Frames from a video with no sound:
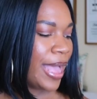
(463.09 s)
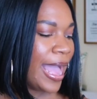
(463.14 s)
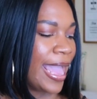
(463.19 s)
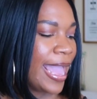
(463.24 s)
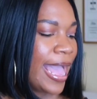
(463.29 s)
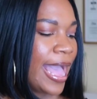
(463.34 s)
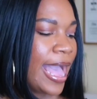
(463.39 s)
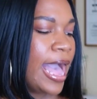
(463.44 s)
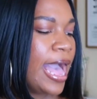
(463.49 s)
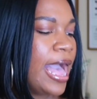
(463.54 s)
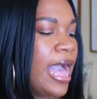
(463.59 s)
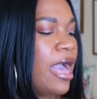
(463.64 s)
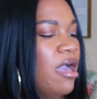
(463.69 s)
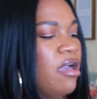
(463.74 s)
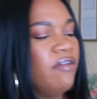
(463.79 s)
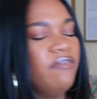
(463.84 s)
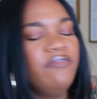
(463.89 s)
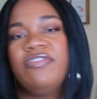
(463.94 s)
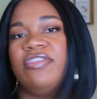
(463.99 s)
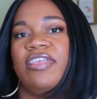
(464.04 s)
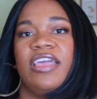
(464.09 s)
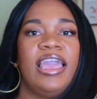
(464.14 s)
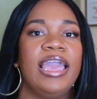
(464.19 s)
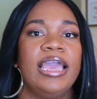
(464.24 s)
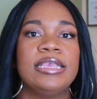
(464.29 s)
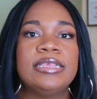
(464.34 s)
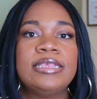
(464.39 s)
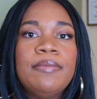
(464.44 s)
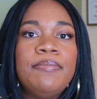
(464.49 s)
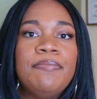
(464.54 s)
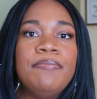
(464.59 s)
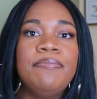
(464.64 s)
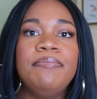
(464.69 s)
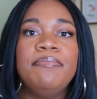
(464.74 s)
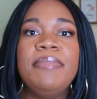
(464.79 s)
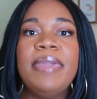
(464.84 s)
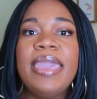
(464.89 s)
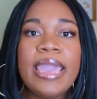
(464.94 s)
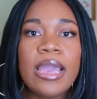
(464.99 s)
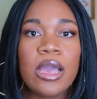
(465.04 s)
I have this
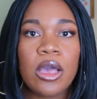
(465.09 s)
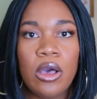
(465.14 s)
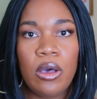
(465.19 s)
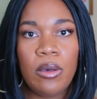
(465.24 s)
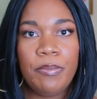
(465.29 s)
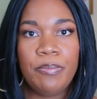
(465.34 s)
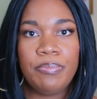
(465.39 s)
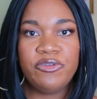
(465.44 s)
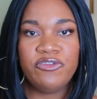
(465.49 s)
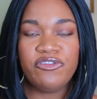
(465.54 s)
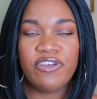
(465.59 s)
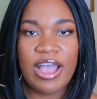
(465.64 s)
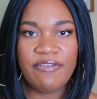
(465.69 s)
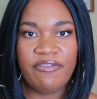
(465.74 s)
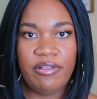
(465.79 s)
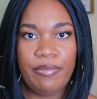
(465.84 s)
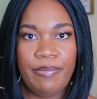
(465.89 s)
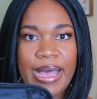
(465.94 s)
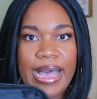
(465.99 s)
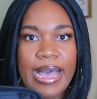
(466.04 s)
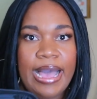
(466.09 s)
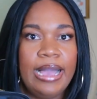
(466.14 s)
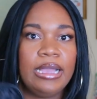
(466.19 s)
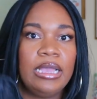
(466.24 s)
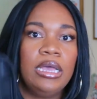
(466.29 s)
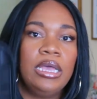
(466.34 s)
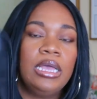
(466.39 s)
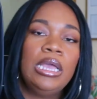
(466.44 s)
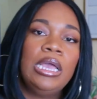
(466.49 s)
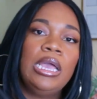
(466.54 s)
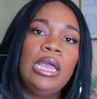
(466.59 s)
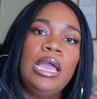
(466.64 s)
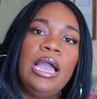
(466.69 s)
makeup travel bag,